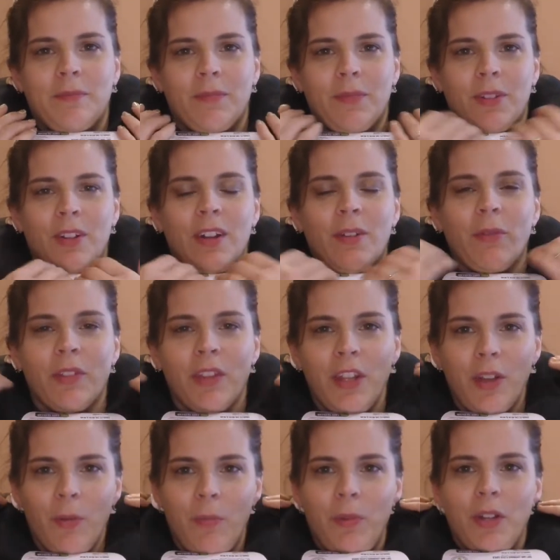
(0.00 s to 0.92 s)
all right, with
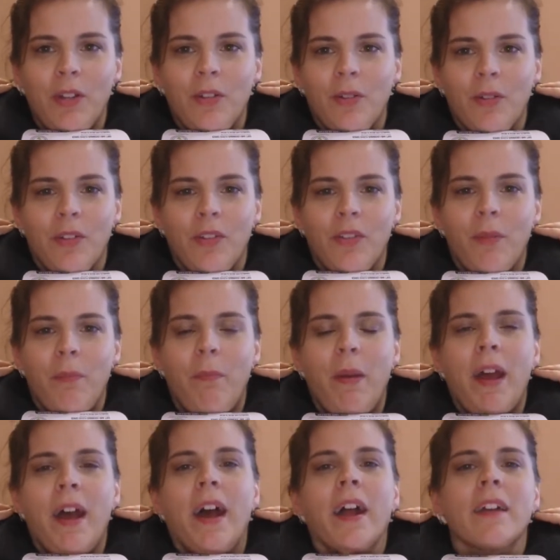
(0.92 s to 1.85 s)
the opening towards the
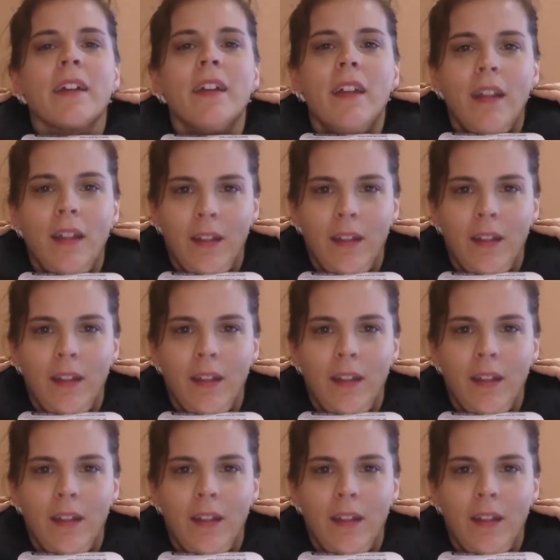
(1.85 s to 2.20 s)
back,